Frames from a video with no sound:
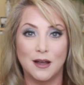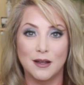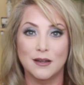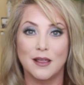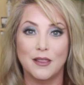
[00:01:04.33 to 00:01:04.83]

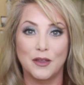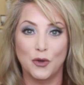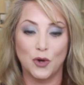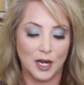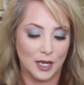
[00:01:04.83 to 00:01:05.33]
on the
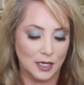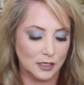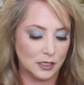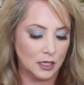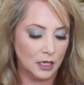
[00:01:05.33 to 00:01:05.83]

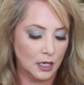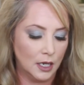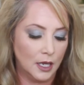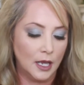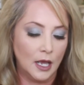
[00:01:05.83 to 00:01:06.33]
grays.
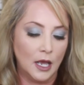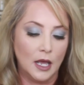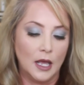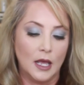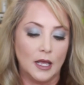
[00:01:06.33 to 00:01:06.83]

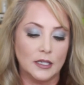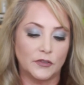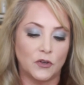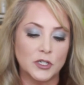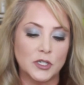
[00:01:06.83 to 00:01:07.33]

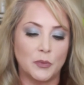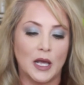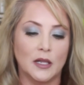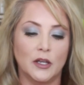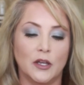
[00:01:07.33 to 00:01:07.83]
As far as the
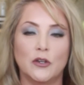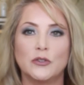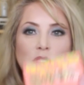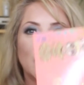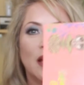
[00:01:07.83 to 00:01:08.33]
palette
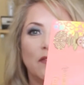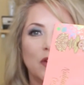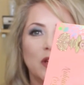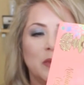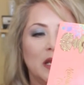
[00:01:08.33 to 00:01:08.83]
goes, I've
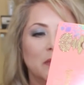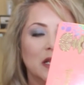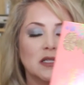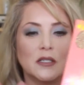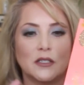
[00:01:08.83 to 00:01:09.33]
already made a
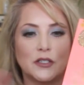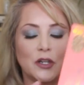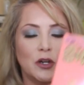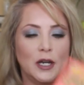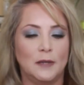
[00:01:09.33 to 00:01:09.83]
mess,
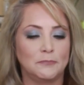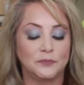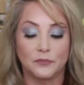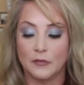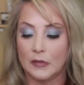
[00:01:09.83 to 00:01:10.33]
sorry.
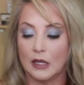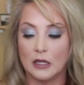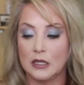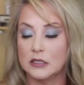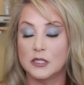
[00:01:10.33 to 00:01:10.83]

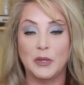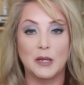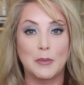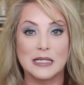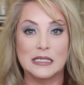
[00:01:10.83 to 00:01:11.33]
It's been
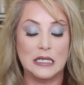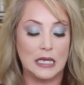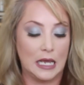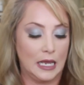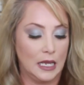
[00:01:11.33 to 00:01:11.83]
a messy
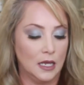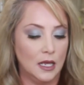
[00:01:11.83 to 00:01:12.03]
day.